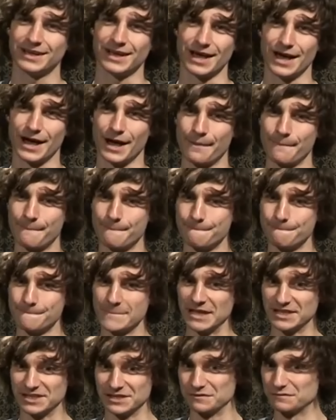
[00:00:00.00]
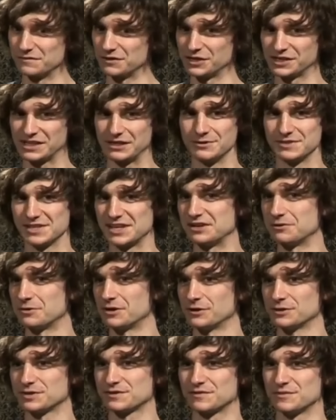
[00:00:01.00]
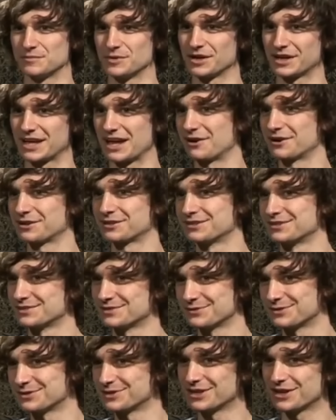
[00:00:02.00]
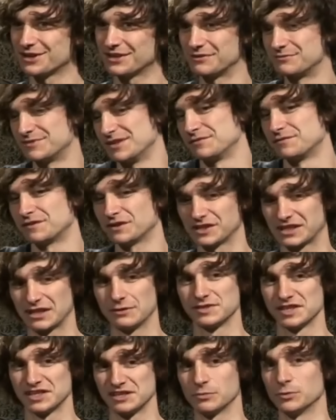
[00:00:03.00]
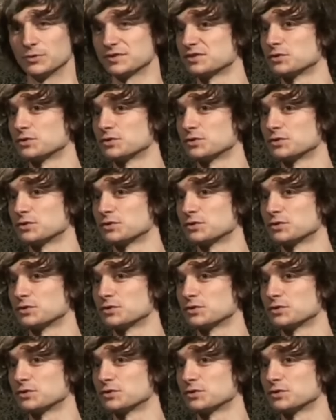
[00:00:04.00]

it didn't feel like there was anywhere else for my character to sort of go. It didn't feel like there was any more